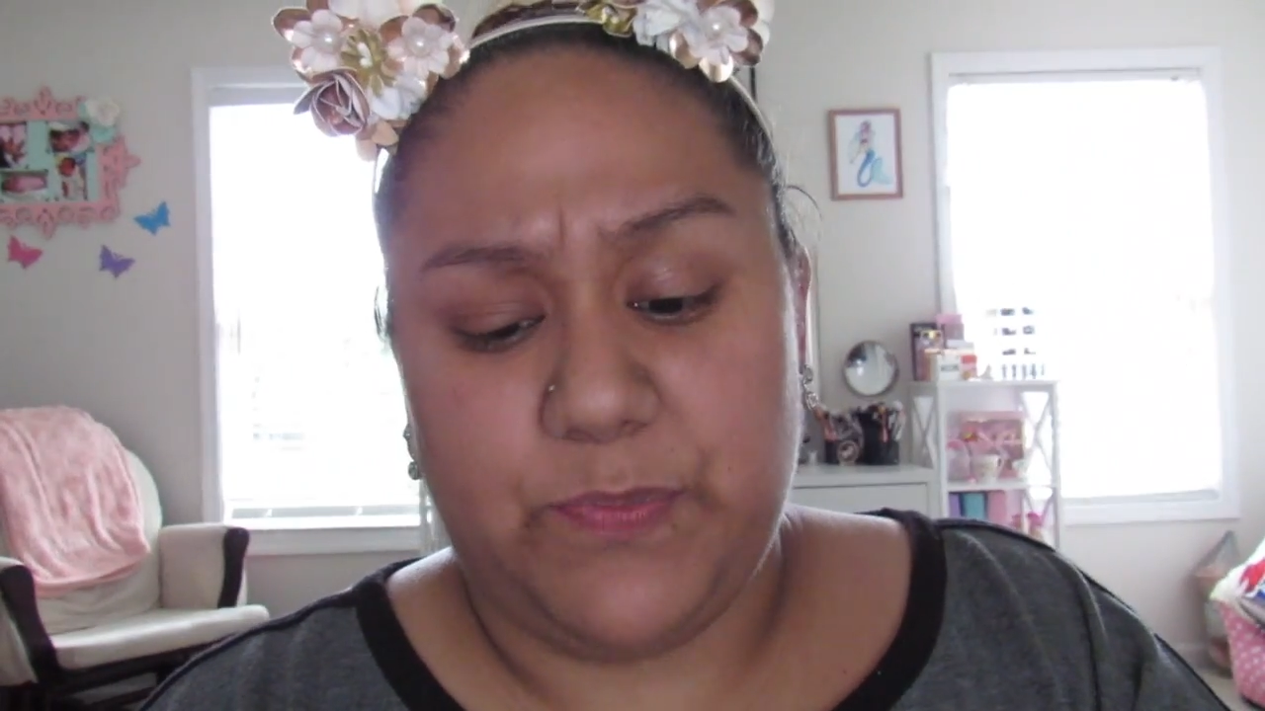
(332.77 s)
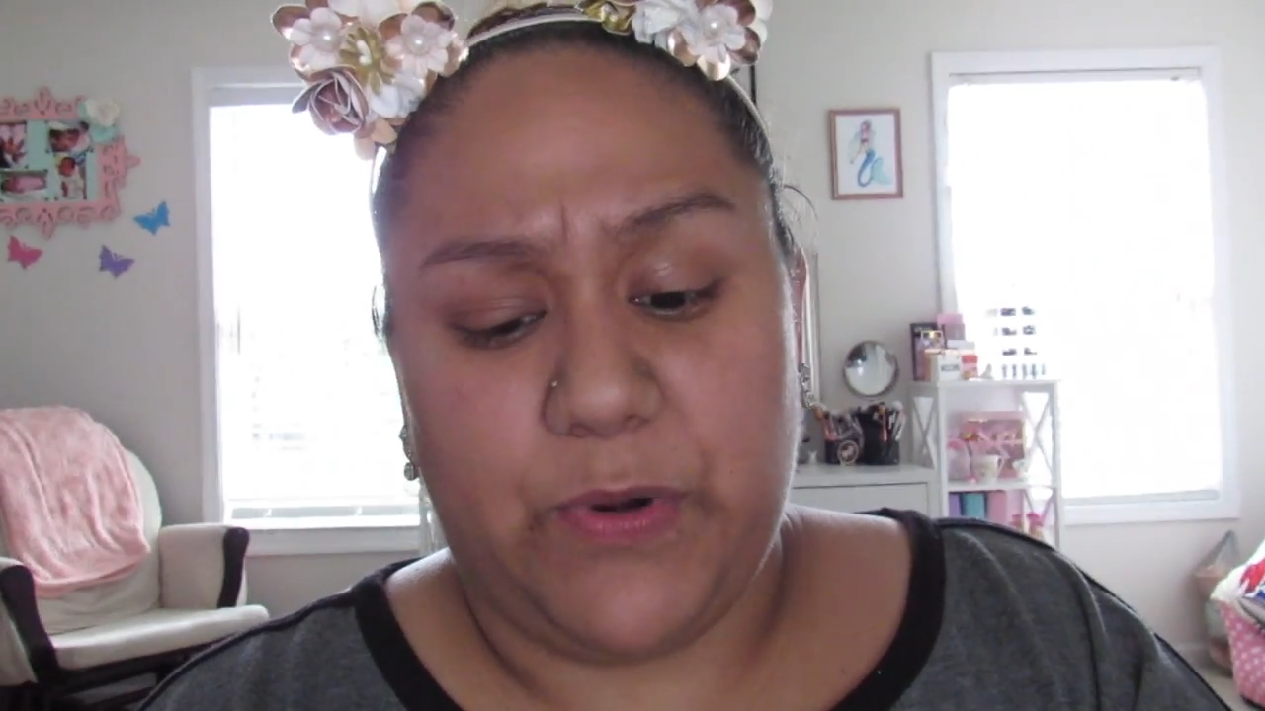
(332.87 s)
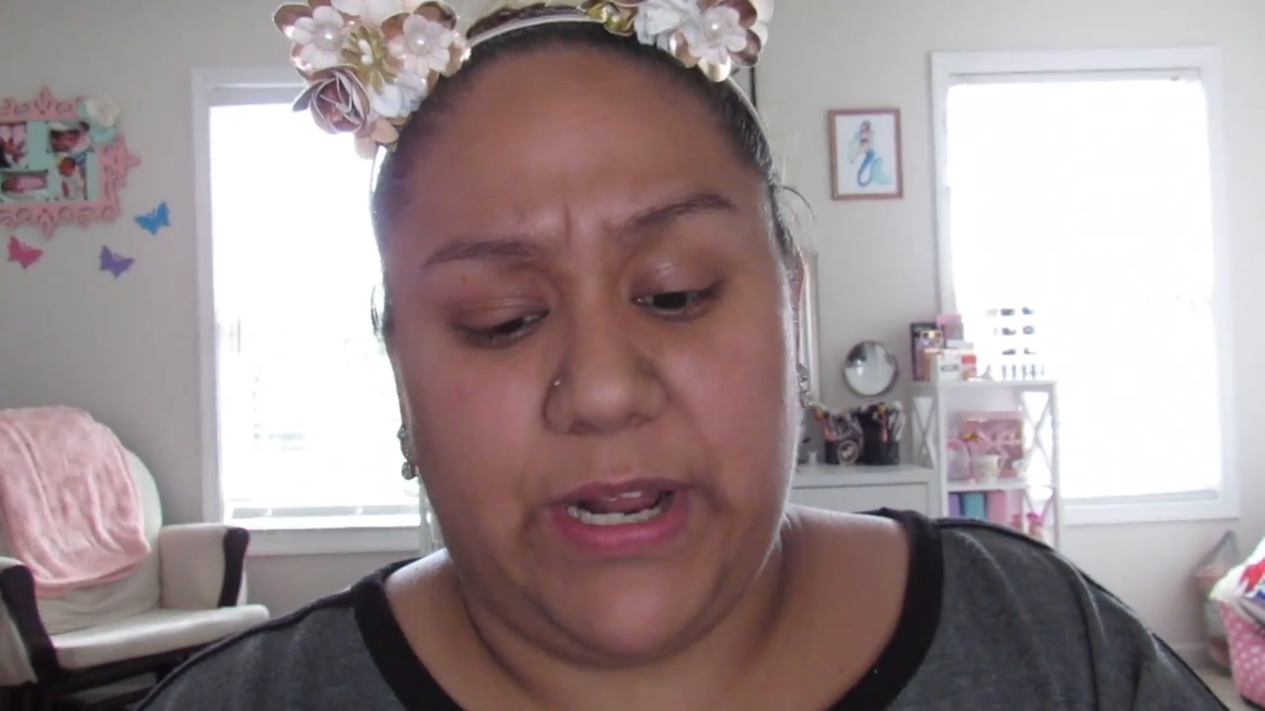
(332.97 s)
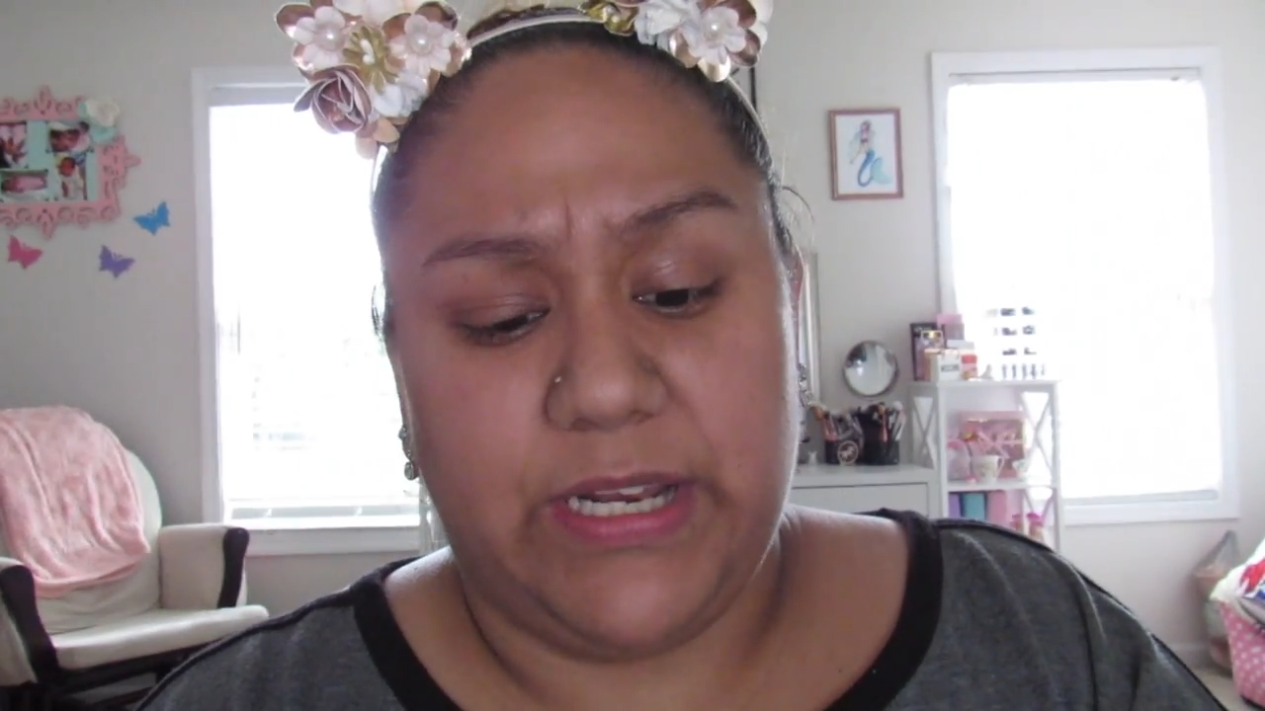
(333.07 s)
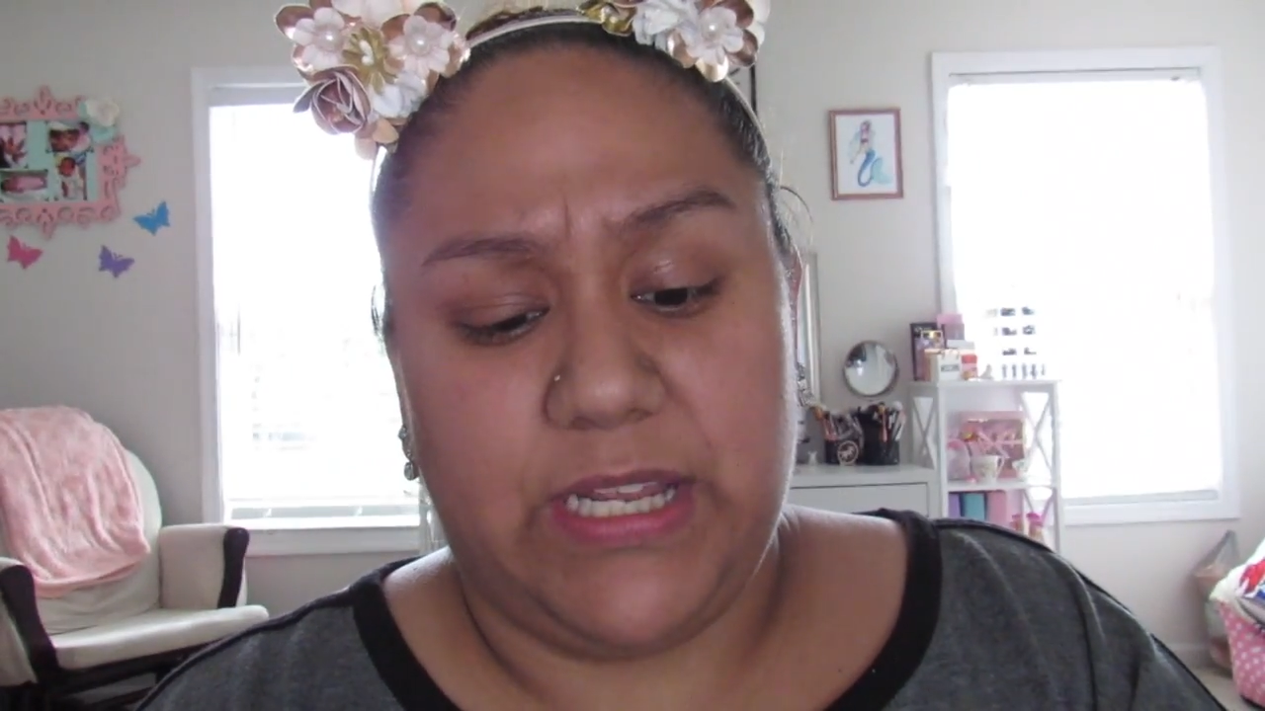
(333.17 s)

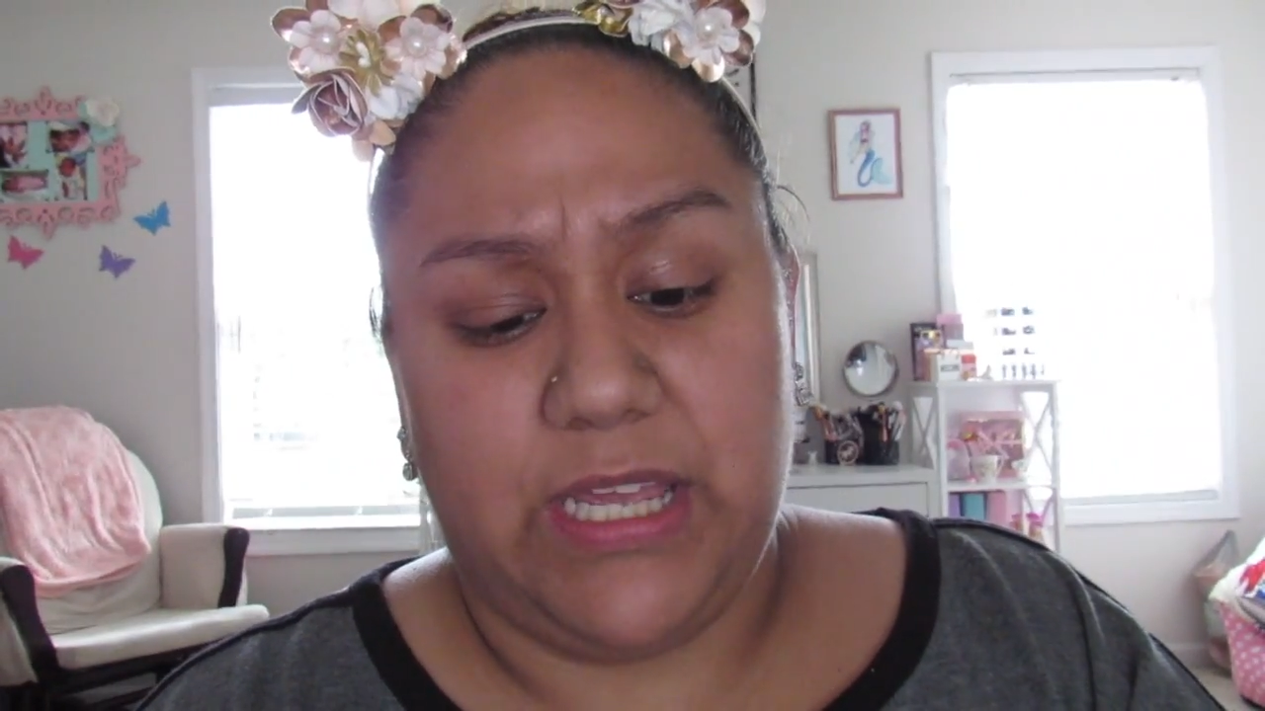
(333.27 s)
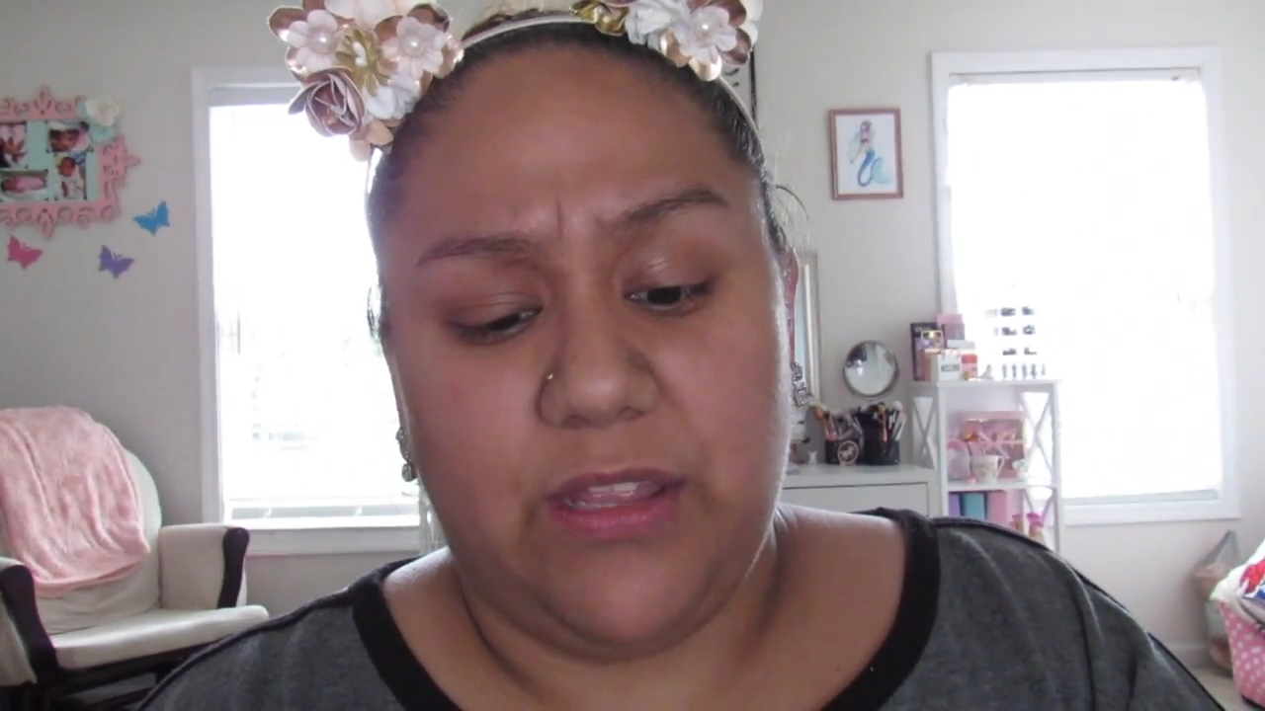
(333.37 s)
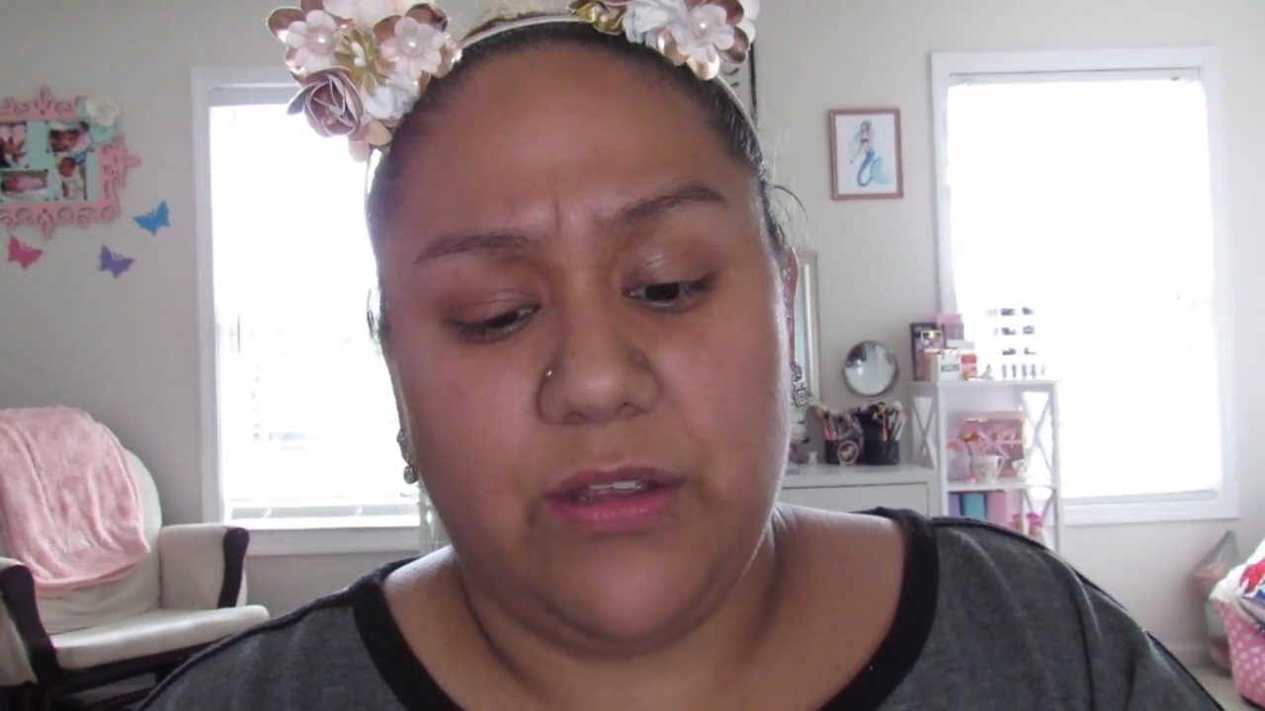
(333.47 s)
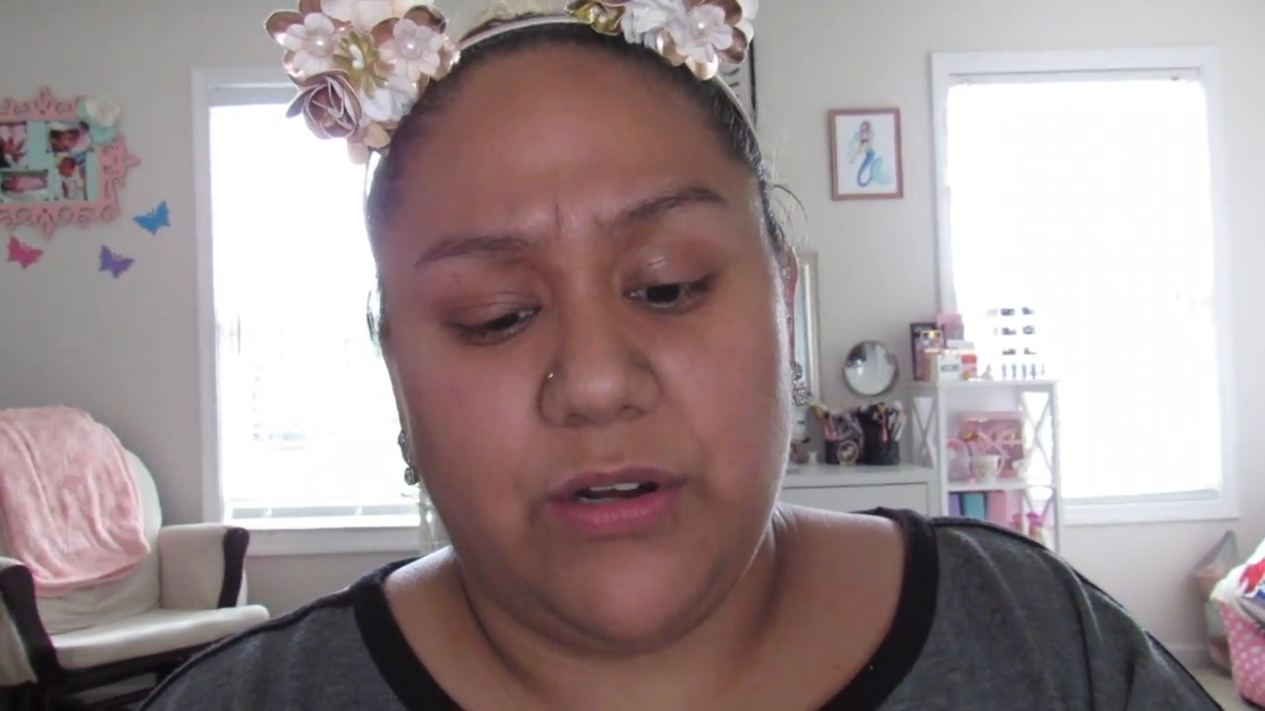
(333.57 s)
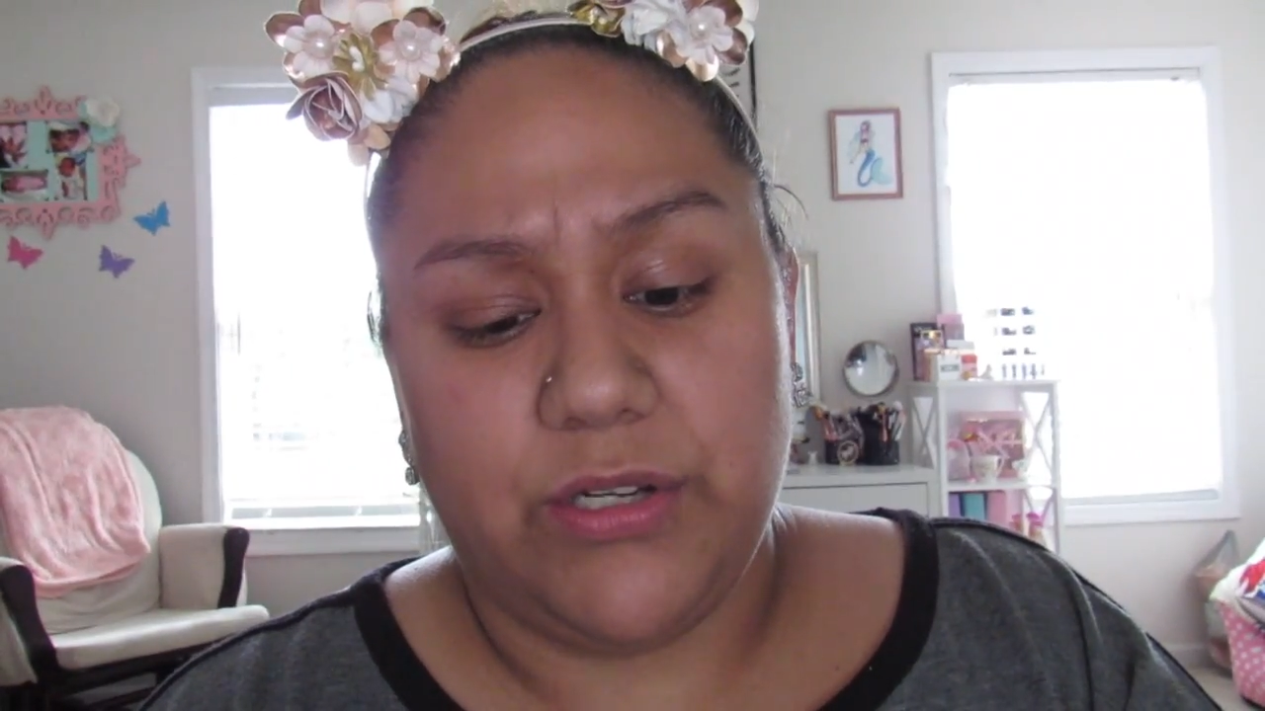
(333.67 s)
brand
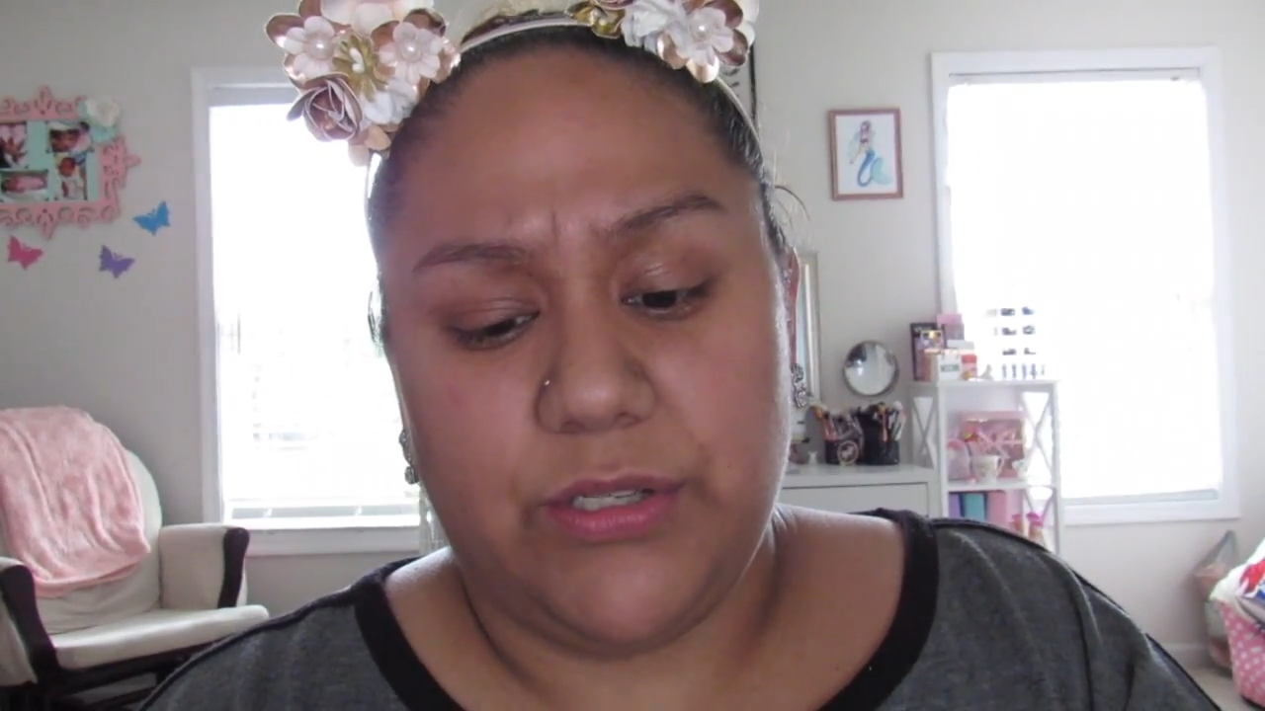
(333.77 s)
either,